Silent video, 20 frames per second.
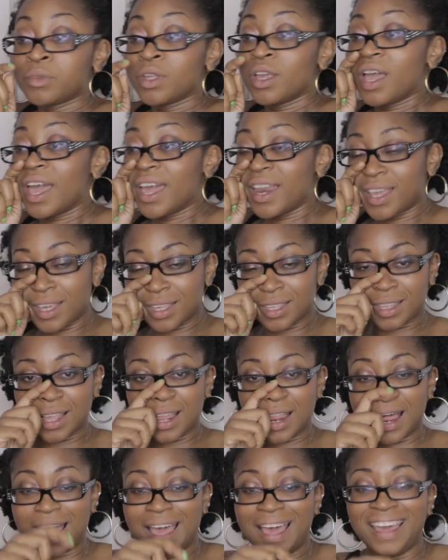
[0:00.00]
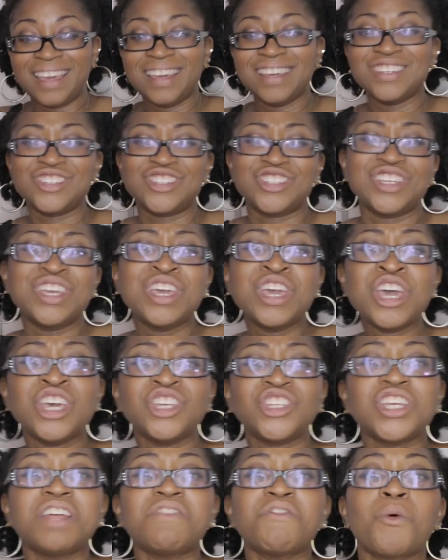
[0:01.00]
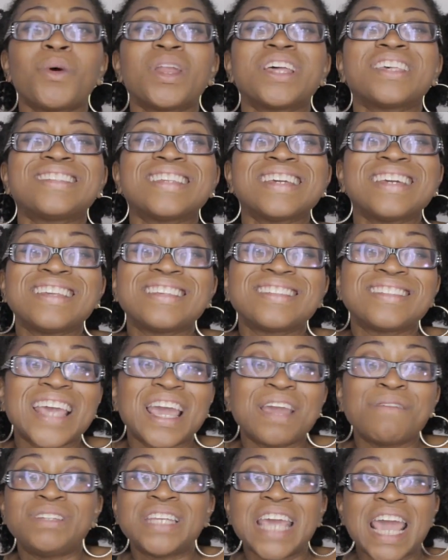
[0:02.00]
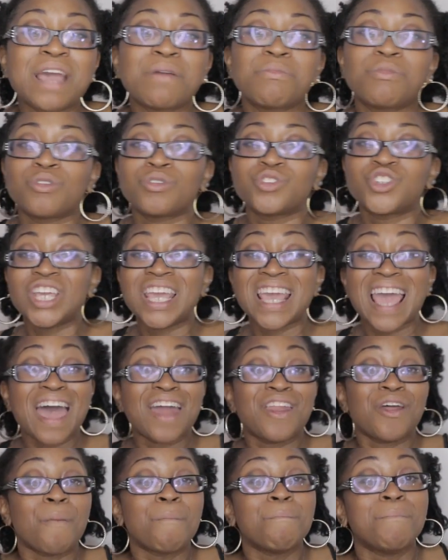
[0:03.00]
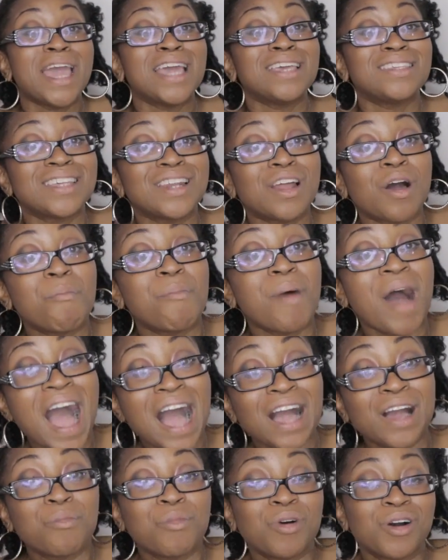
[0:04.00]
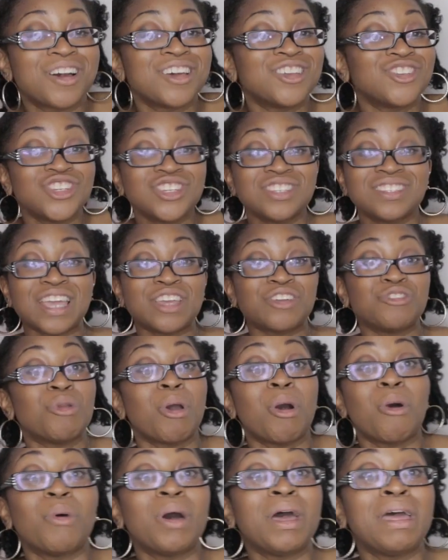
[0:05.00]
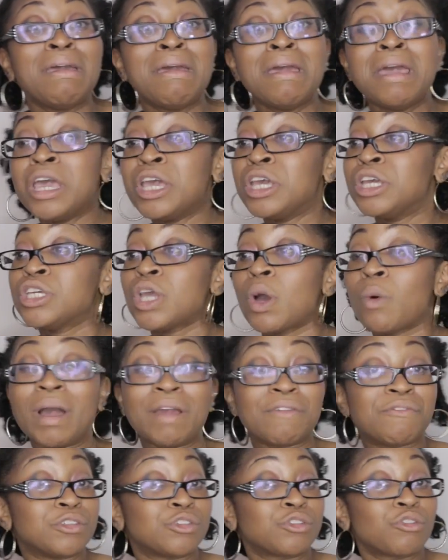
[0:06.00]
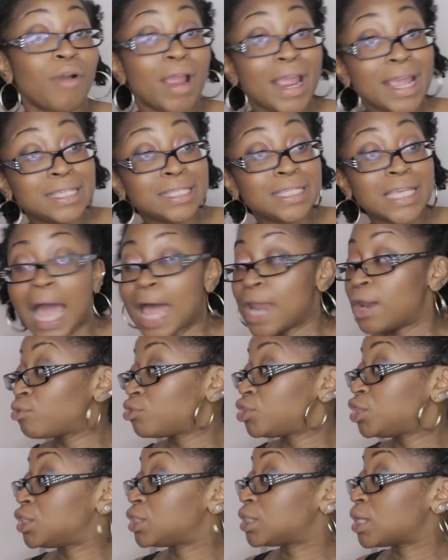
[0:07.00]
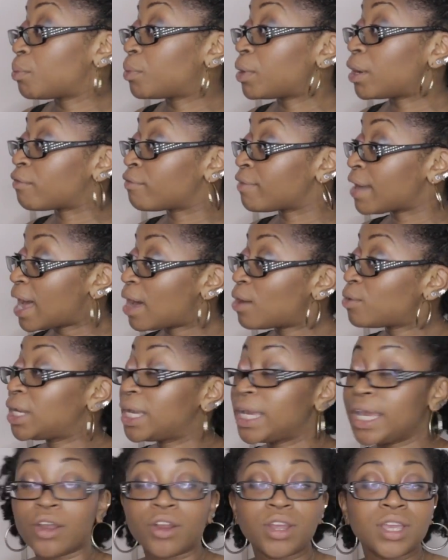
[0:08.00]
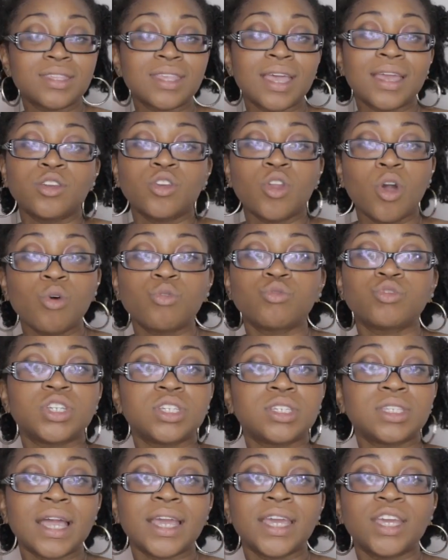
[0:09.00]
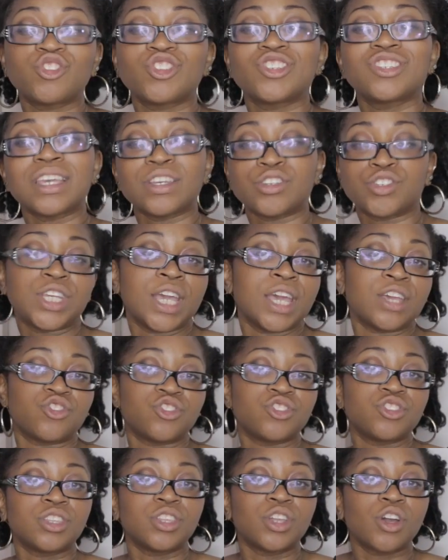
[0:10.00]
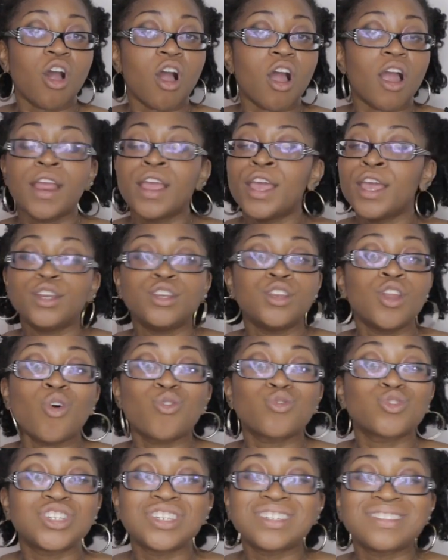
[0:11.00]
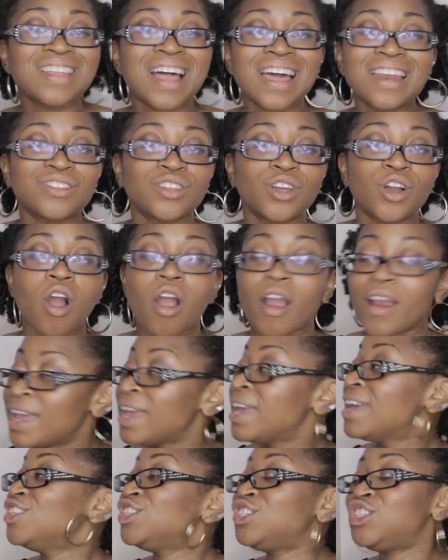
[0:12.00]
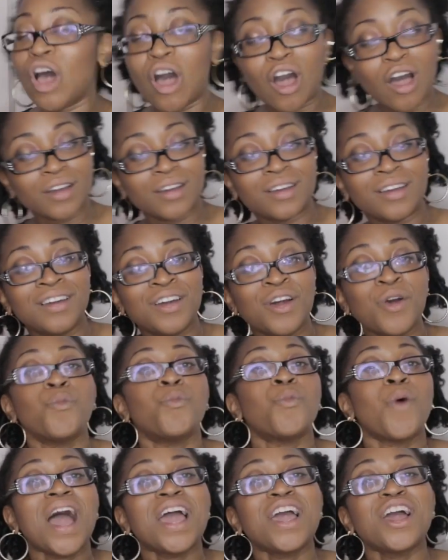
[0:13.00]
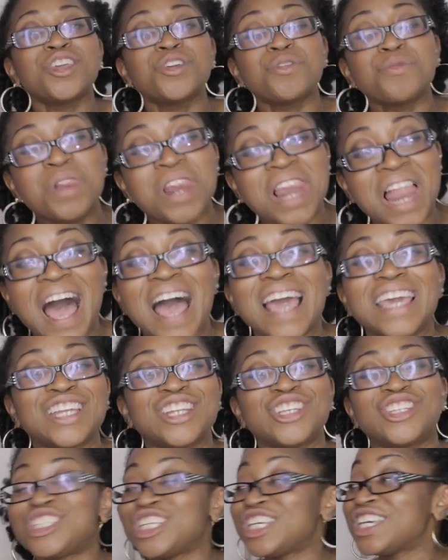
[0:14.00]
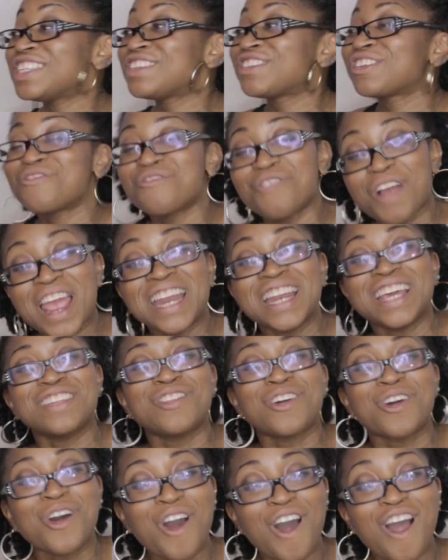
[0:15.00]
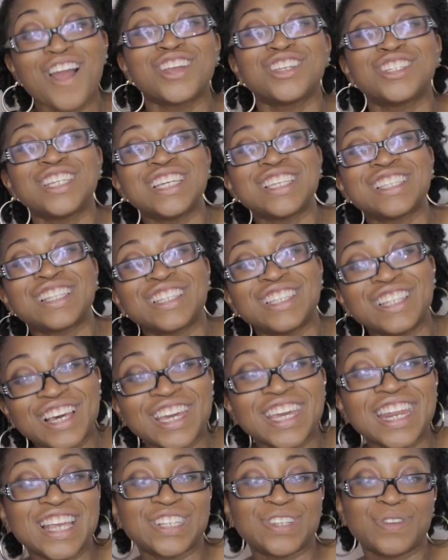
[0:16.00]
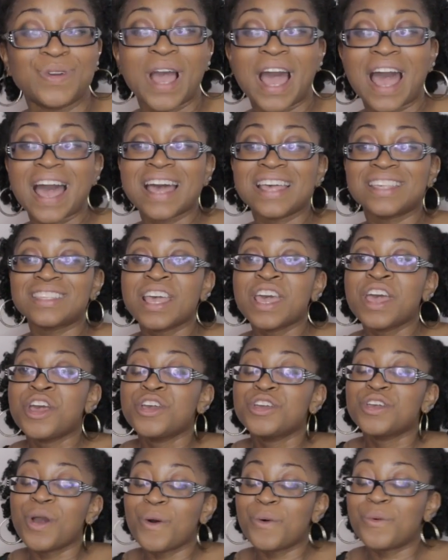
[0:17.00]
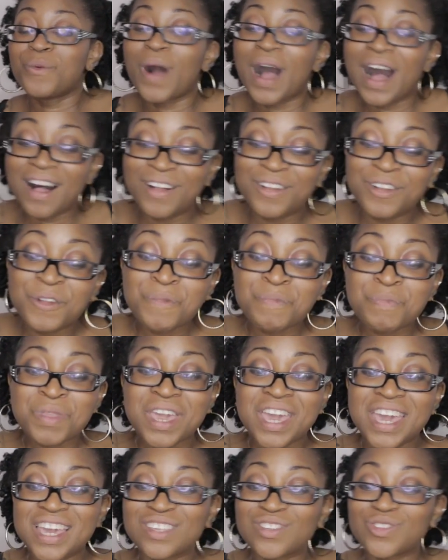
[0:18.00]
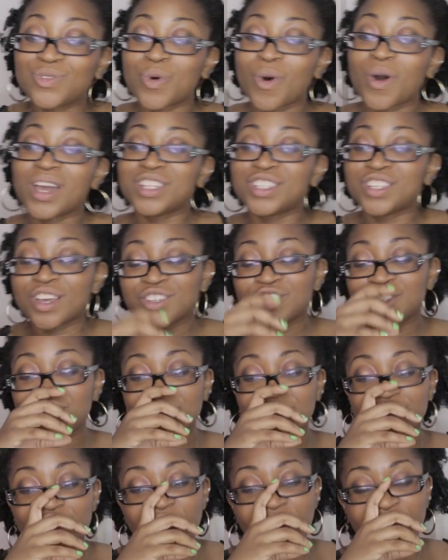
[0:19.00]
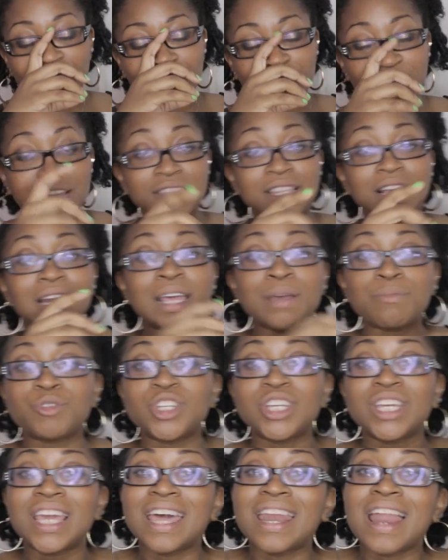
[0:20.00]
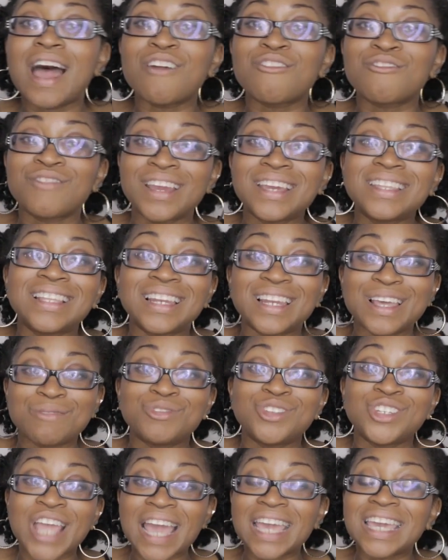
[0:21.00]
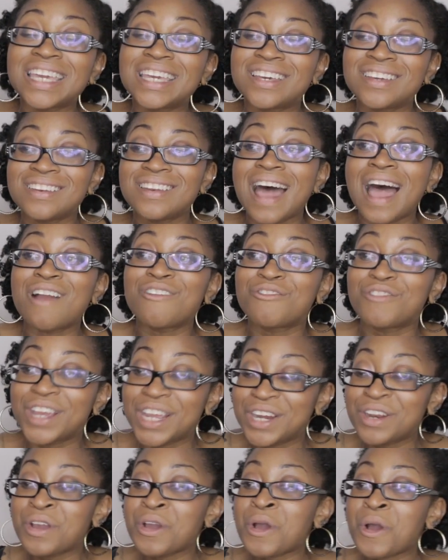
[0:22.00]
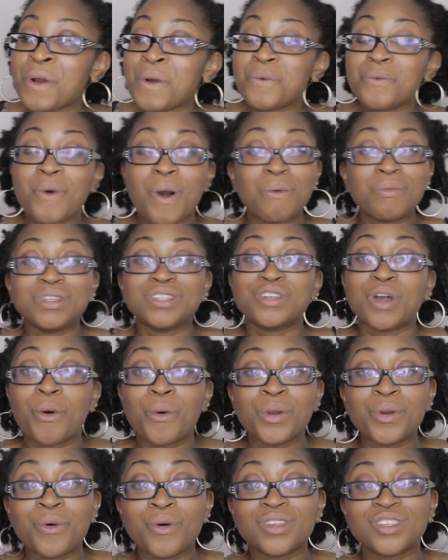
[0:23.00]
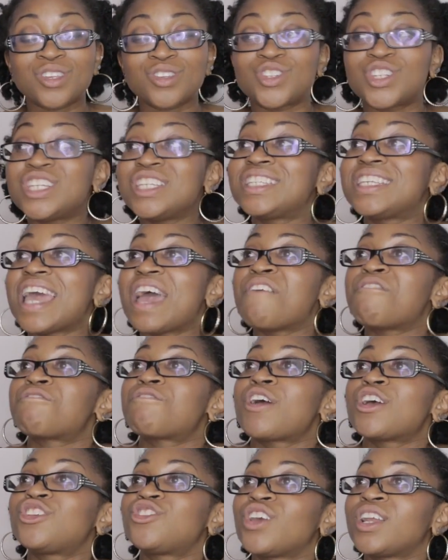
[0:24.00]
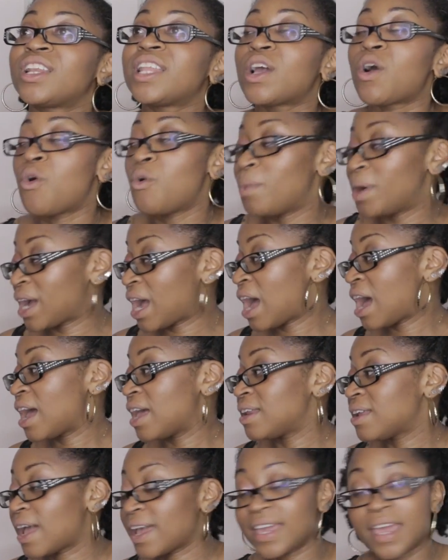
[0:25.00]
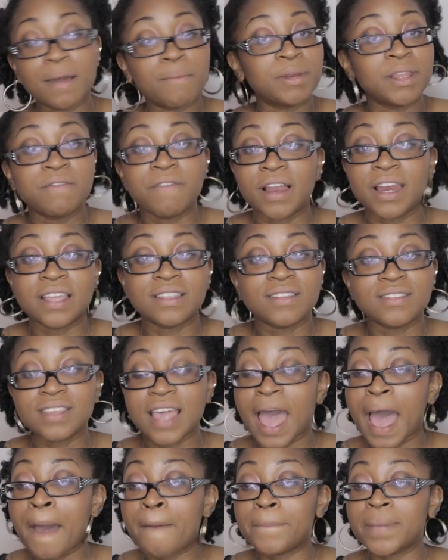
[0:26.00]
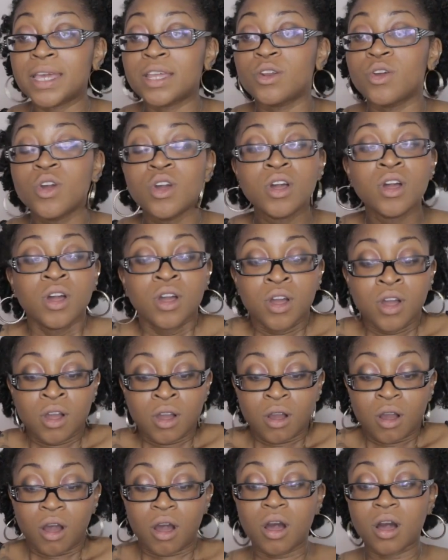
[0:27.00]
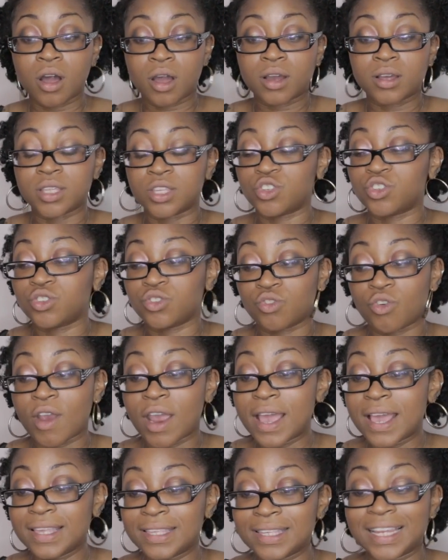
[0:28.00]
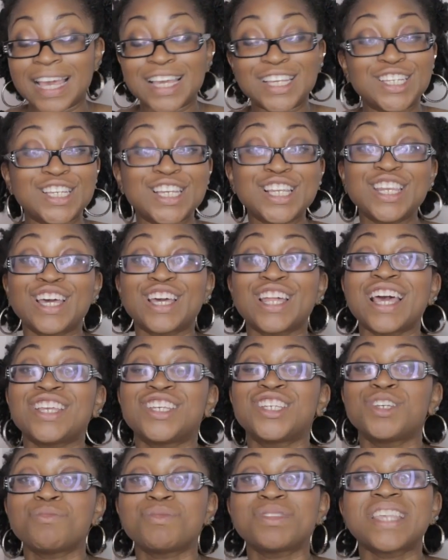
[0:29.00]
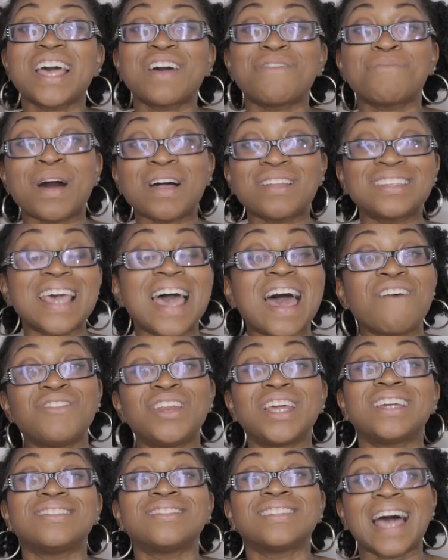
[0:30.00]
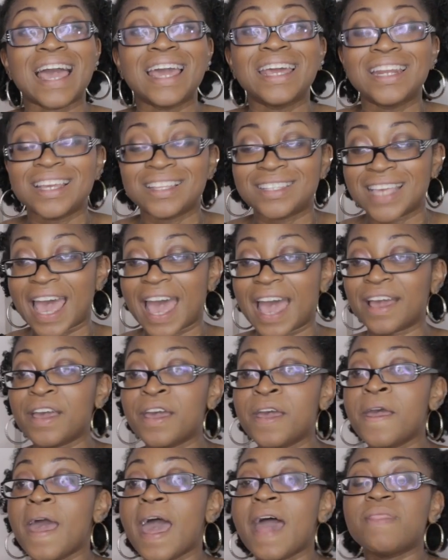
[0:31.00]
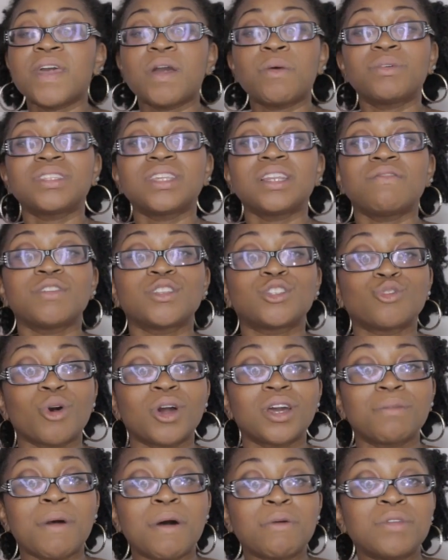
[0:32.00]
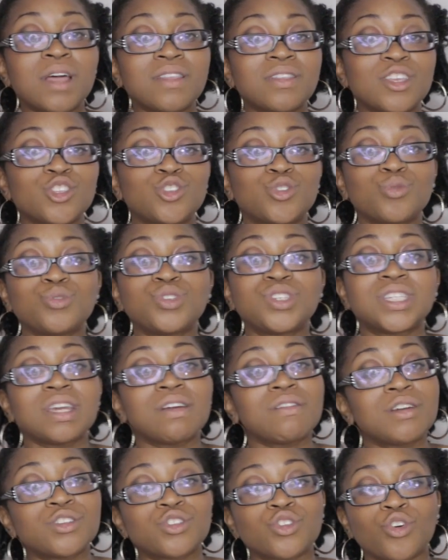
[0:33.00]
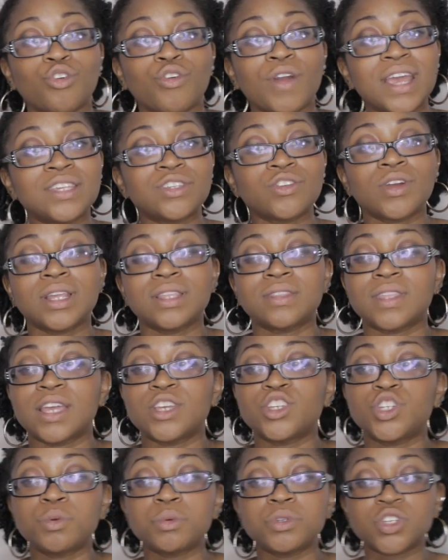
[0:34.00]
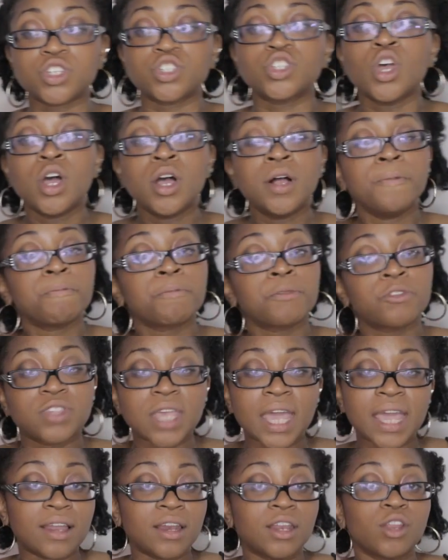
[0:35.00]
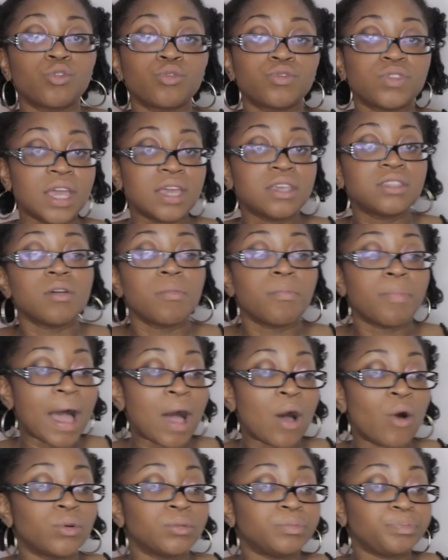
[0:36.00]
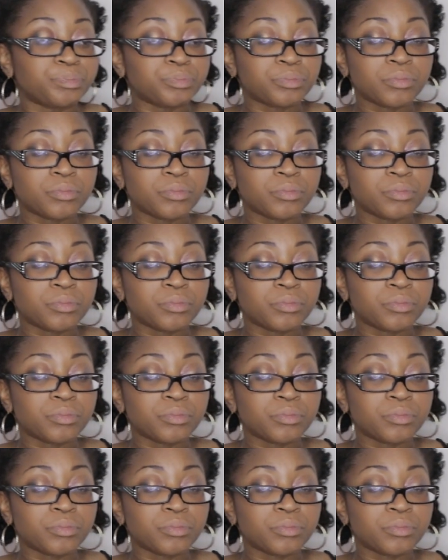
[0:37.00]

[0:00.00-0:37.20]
And he's like, she didn't even want to sit in the same table. She had her mace in her pocketbook, because she's like, you know what? Your wife is crazy. I know she's somewhere around here. He's like, no, she's not here. She's like, yeah, she's in the car. No, she's not in the car. Doug, why are you lying? She is right in the car. She is looking at you guys. Yo, while he's talking to us, she's trying to read the lips. She cannot read the lips. Jackie could not read what was going on. So she's getting frustrated, like, oh my god, I can't believe I let this happen. This is crazy. Like, she looked like she was about to have an anxiety attack. And they wasn't even talking about nothing too serious or crazy or anything. She was just saying little things about